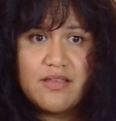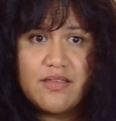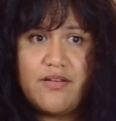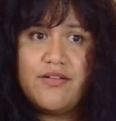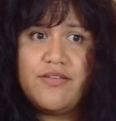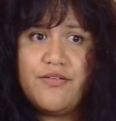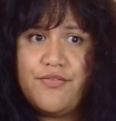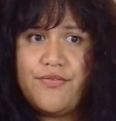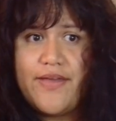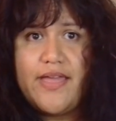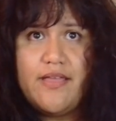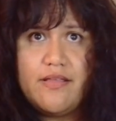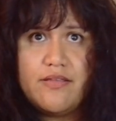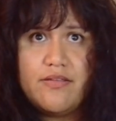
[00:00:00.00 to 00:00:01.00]
There's a
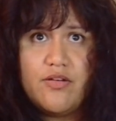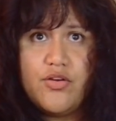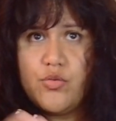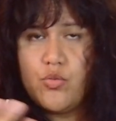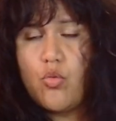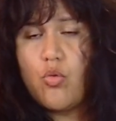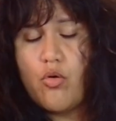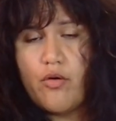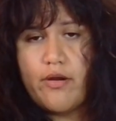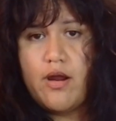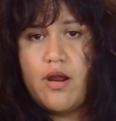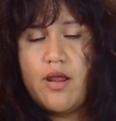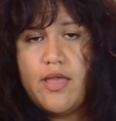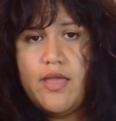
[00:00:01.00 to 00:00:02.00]
fight, there's
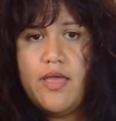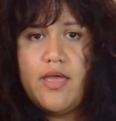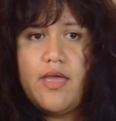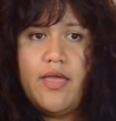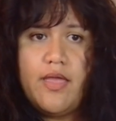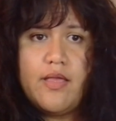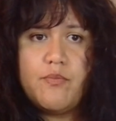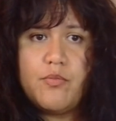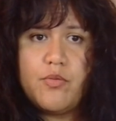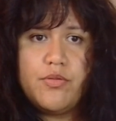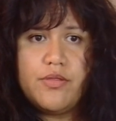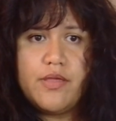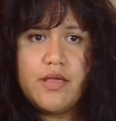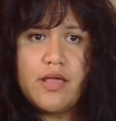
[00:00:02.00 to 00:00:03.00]
war, and
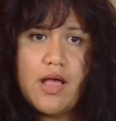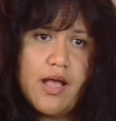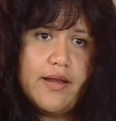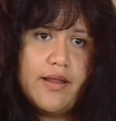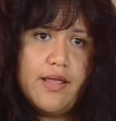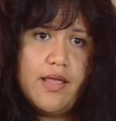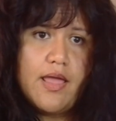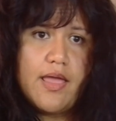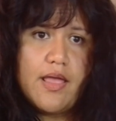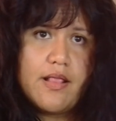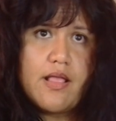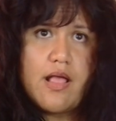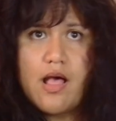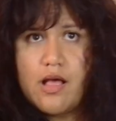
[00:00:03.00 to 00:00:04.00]
both Akane
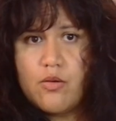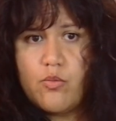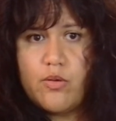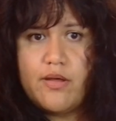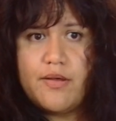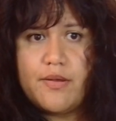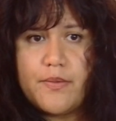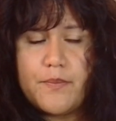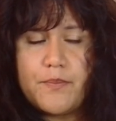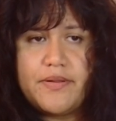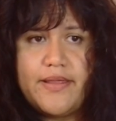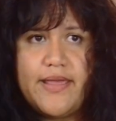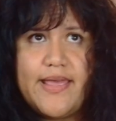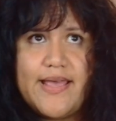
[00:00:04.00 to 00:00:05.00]
and Aqua
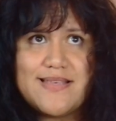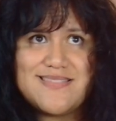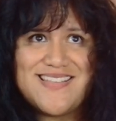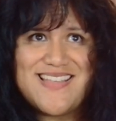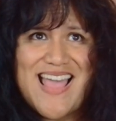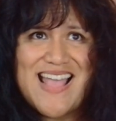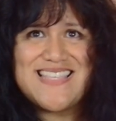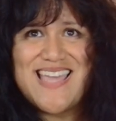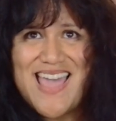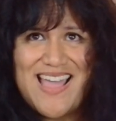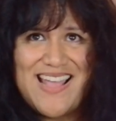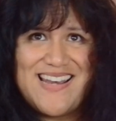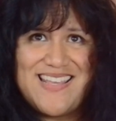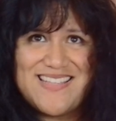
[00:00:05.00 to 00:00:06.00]
play as the
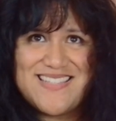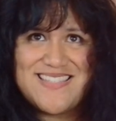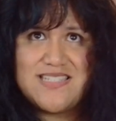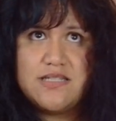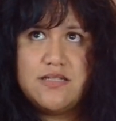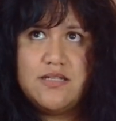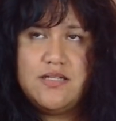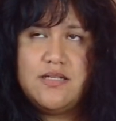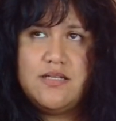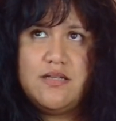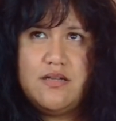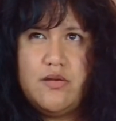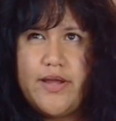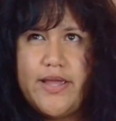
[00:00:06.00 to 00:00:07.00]
antagonist,
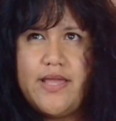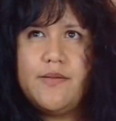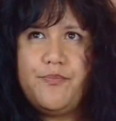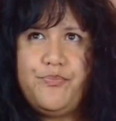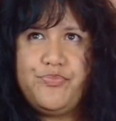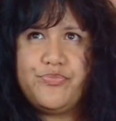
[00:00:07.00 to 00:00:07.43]
right?